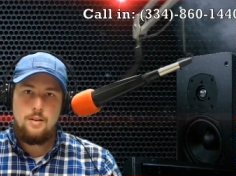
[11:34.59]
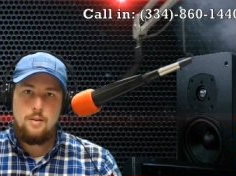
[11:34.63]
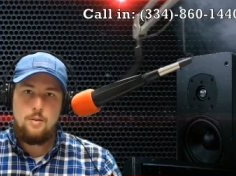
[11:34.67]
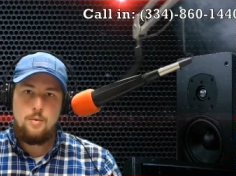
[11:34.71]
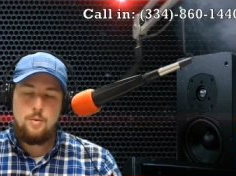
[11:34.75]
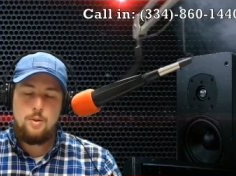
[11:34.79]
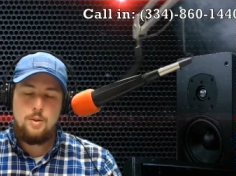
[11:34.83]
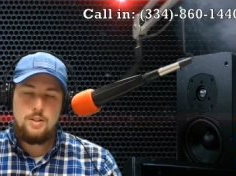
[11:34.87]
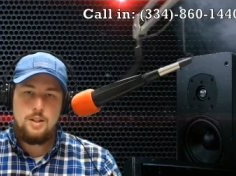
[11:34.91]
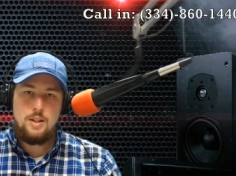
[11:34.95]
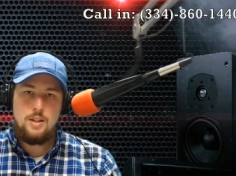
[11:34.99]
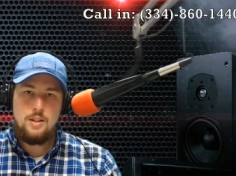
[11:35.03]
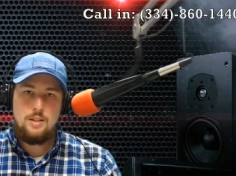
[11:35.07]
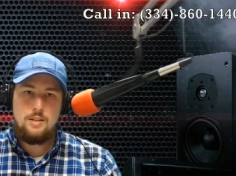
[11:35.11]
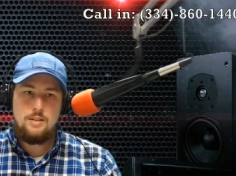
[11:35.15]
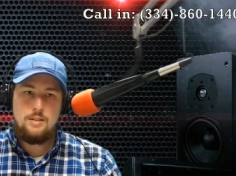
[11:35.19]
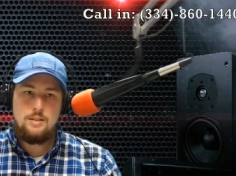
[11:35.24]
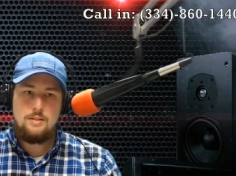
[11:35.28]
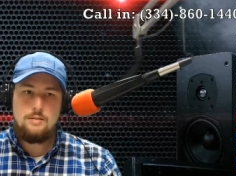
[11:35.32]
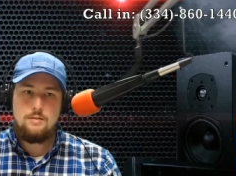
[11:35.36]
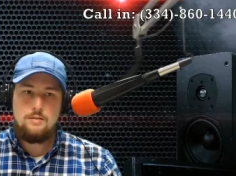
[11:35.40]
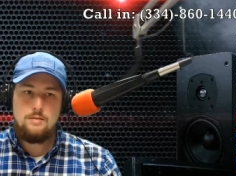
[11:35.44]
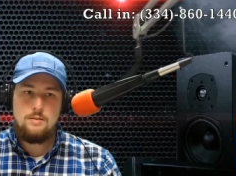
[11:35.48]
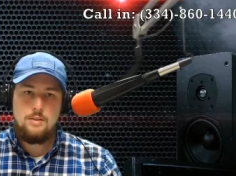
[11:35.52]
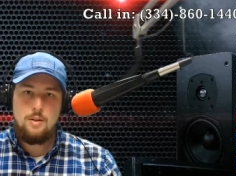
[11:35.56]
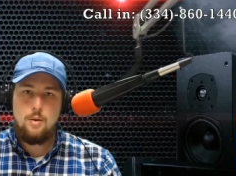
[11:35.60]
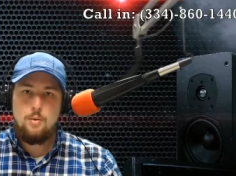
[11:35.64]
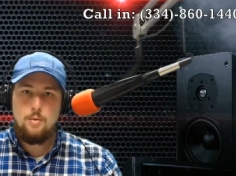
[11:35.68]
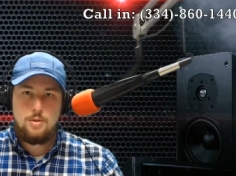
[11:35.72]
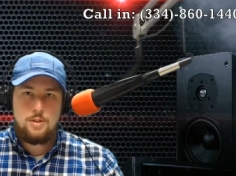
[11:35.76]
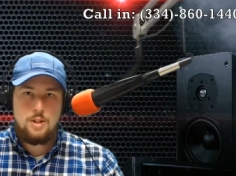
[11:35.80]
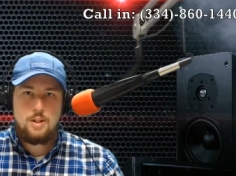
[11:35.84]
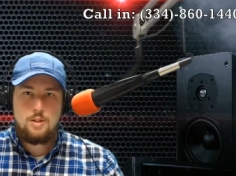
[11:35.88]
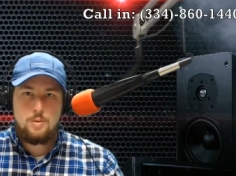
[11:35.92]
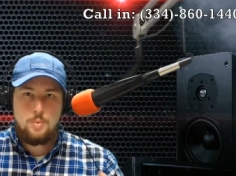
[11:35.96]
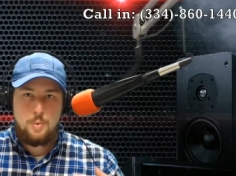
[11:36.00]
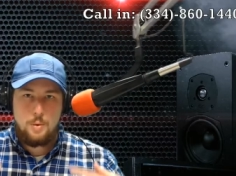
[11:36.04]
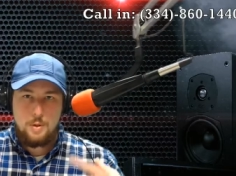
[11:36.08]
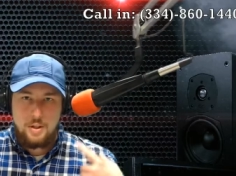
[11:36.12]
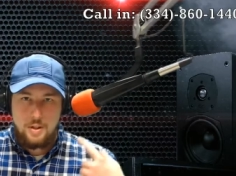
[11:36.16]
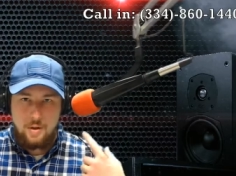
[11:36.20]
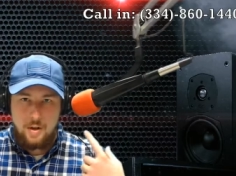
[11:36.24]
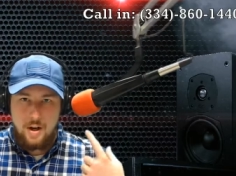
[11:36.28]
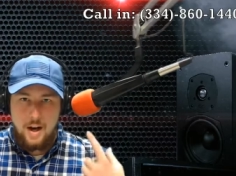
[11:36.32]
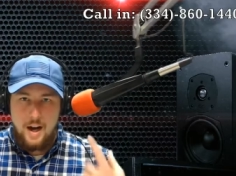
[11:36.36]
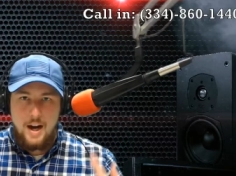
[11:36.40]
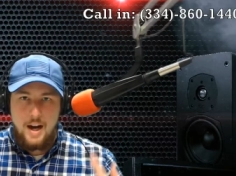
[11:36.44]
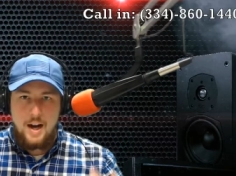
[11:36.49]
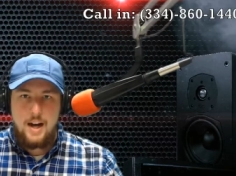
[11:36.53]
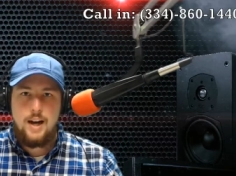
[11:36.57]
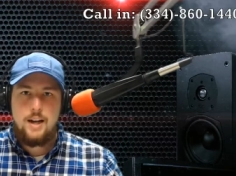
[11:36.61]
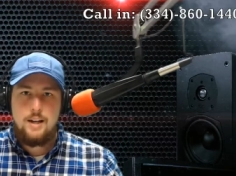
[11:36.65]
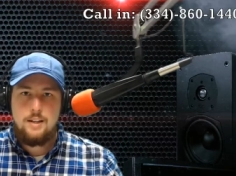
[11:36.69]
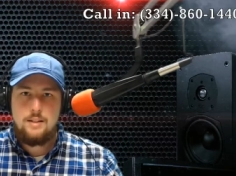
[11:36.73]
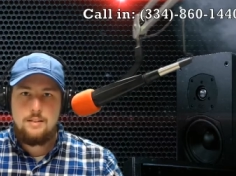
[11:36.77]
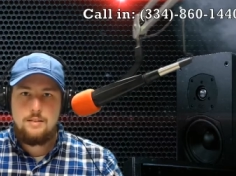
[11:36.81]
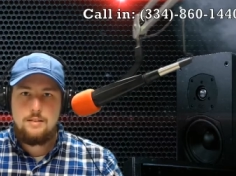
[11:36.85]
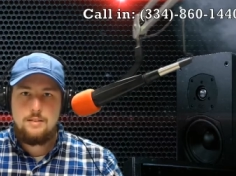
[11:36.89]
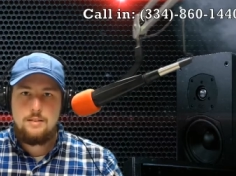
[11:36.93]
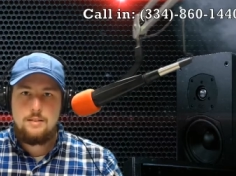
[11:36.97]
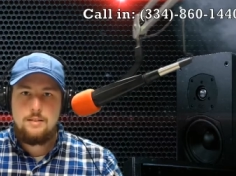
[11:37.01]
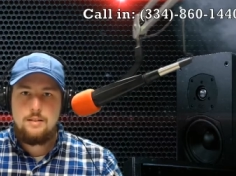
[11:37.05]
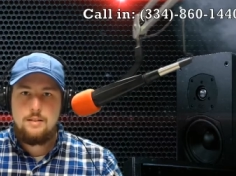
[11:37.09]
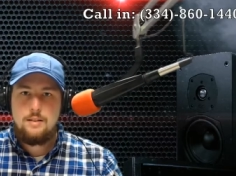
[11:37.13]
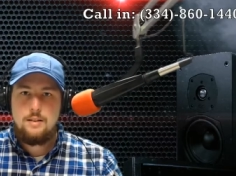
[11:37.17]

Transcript: which is don't judge with your eyes.